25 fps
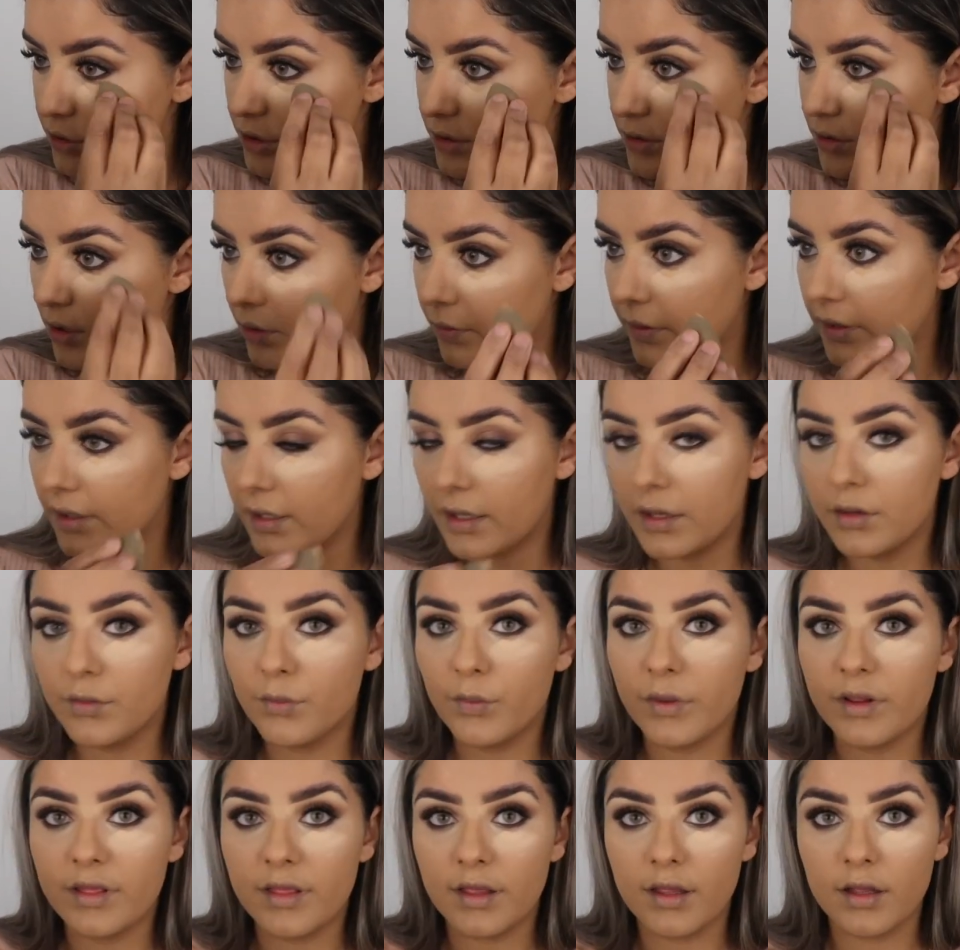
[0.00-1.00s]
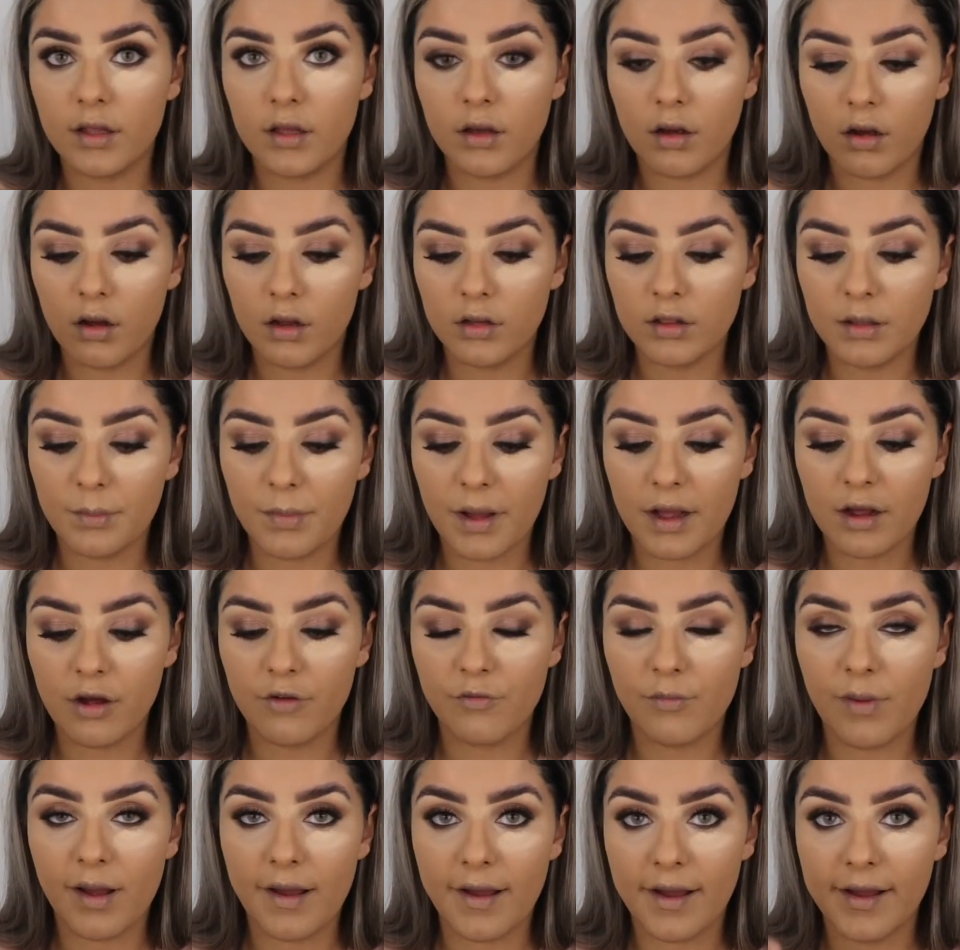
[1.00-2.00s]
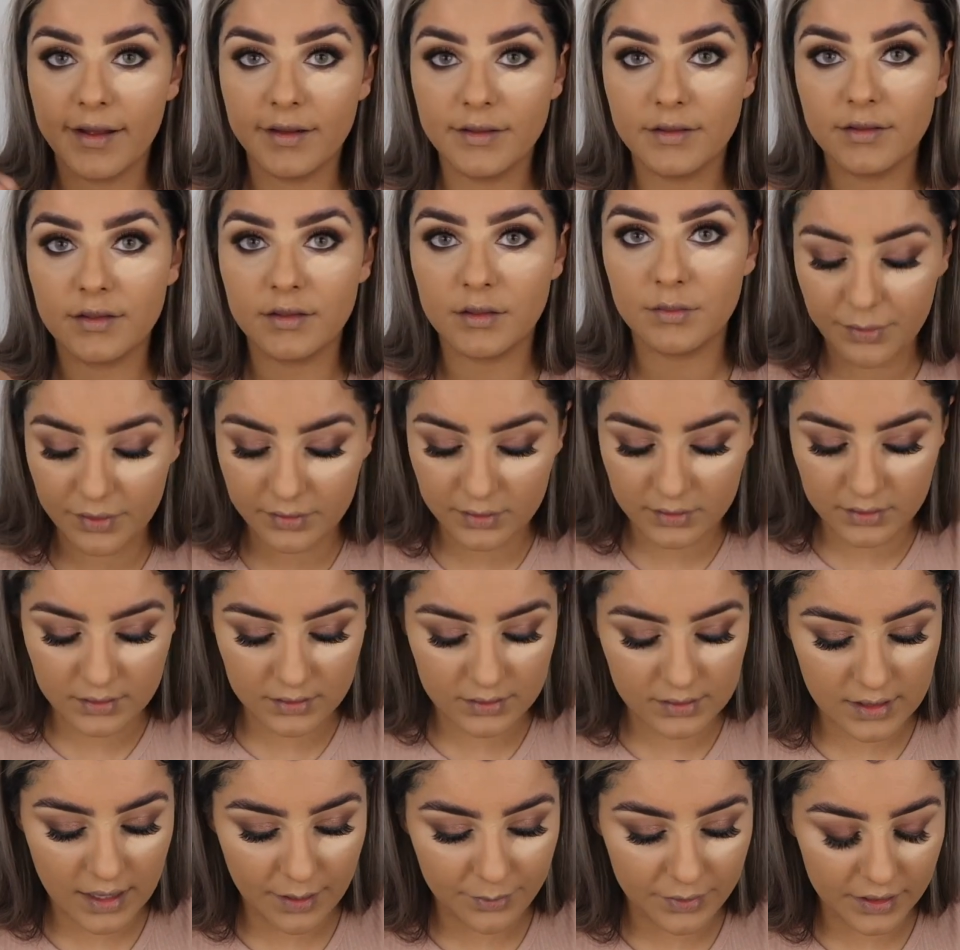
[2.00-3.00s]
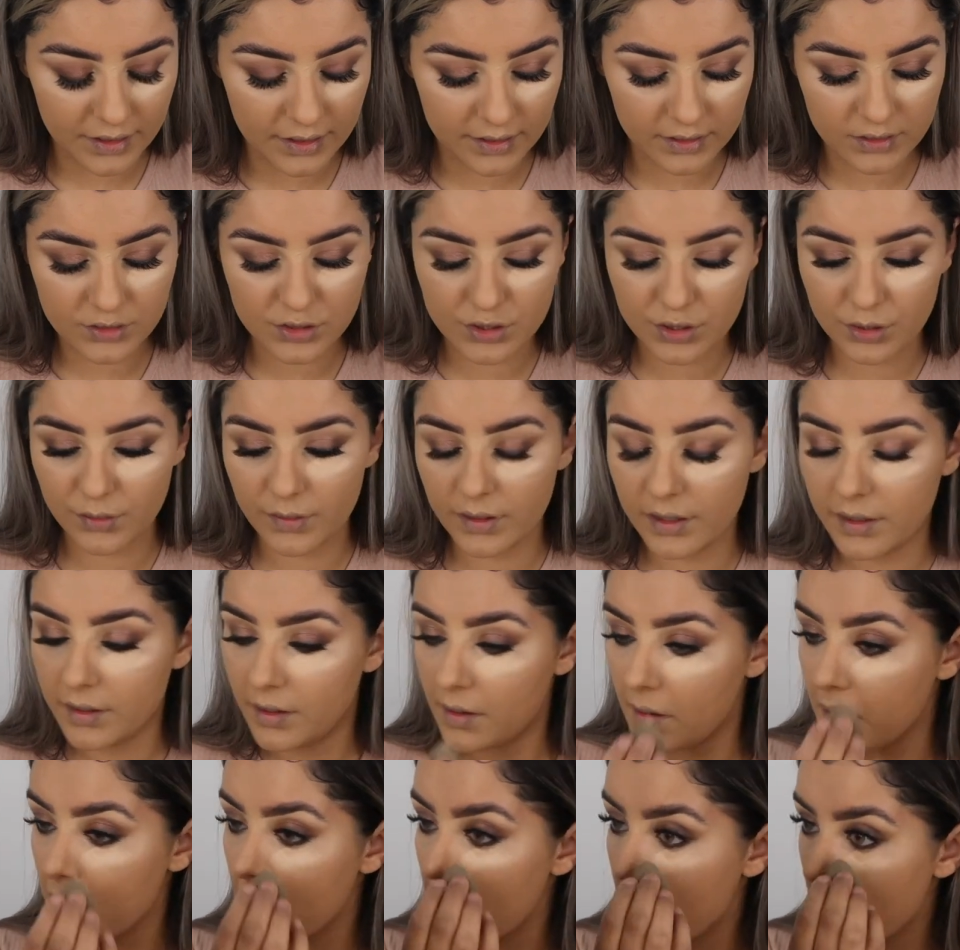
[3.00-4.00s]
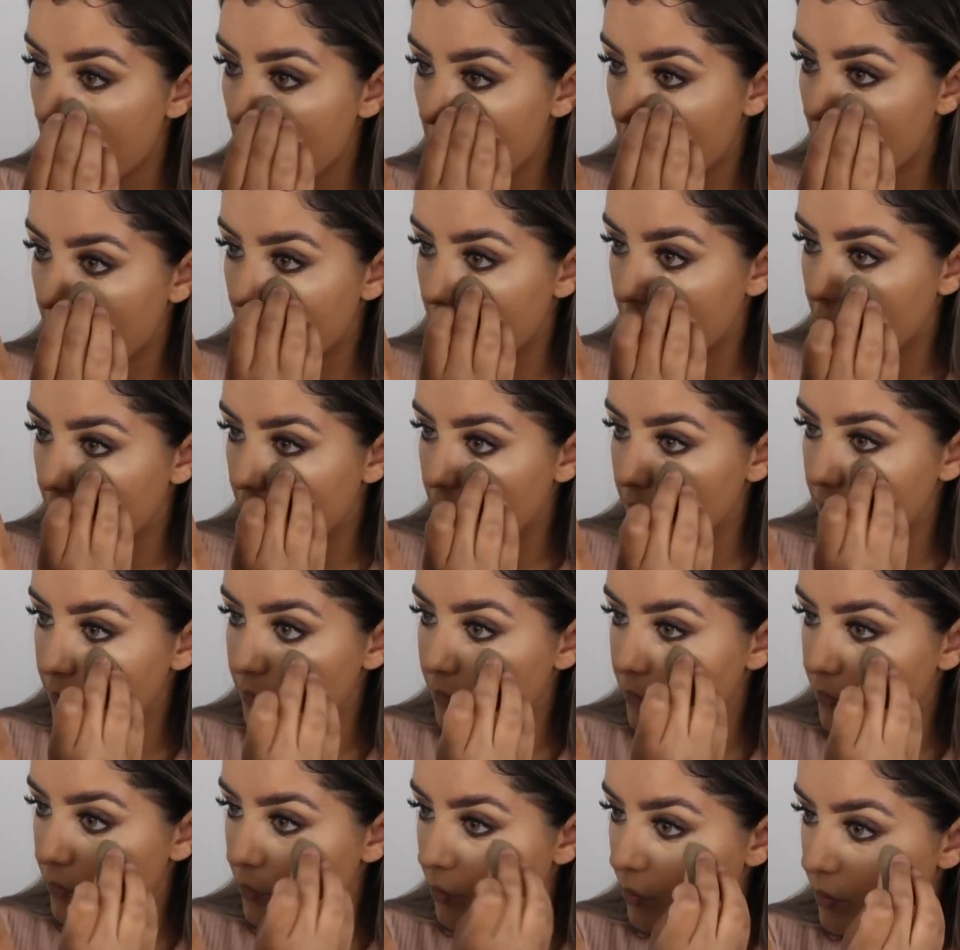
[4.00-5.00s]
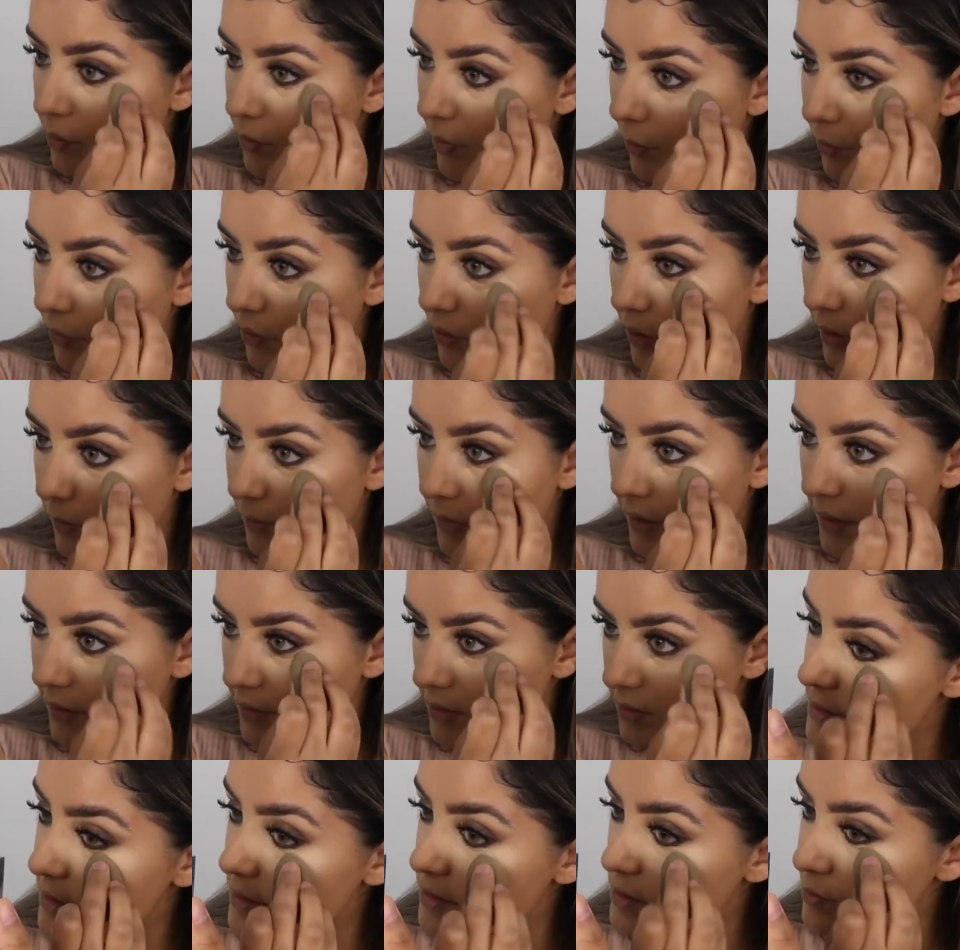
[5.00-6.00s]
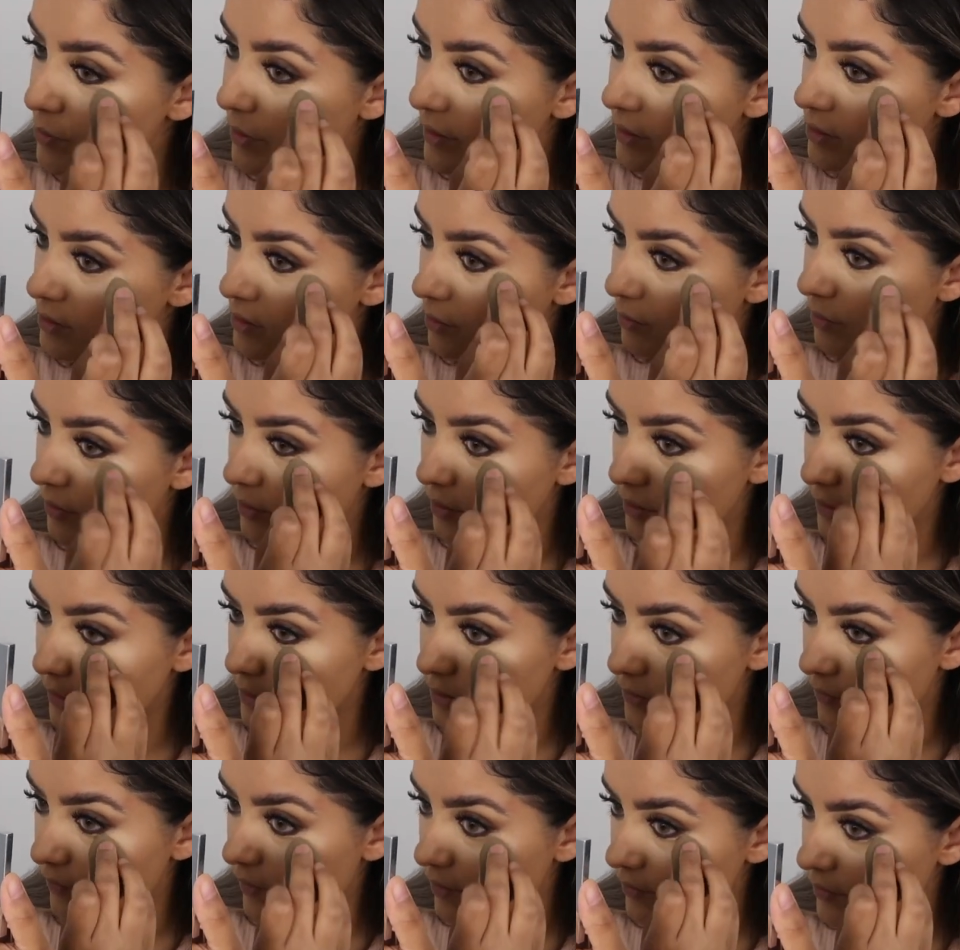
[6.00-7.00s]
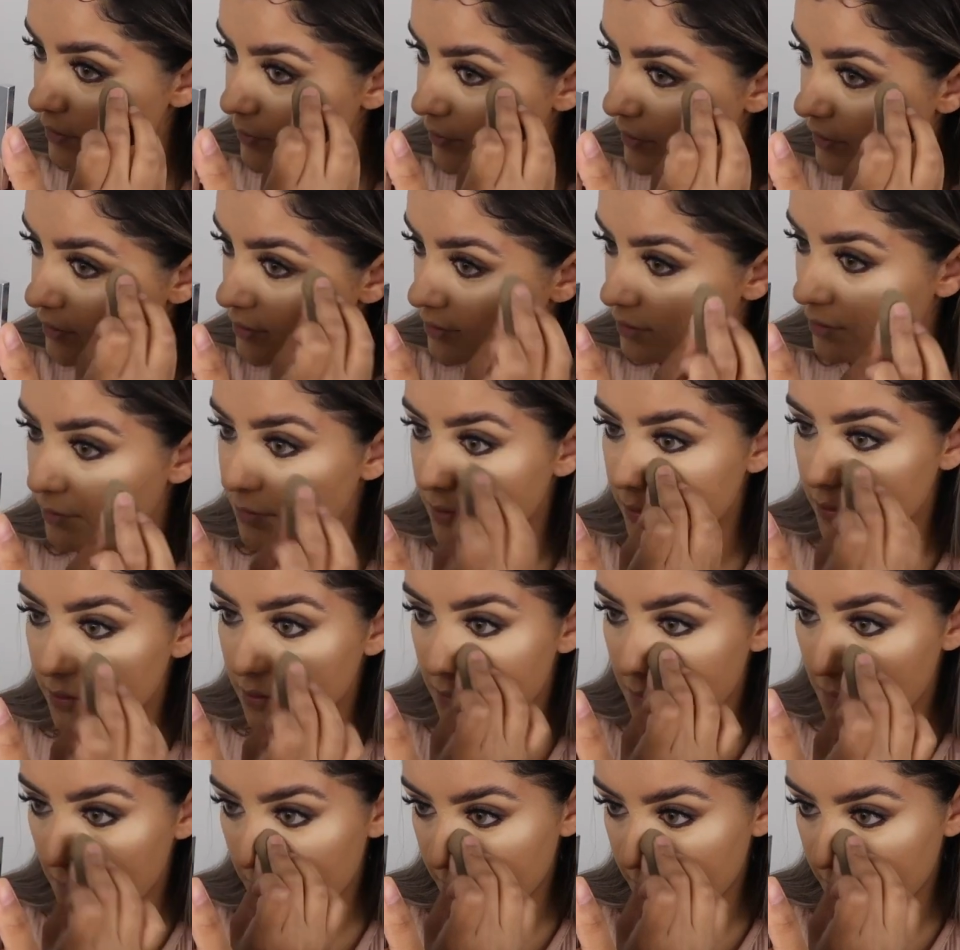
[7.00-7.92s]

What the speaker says: just going in with it on the back of my hand and dabbing into it with my beauty blender. See, it's buildable, it's very buildable.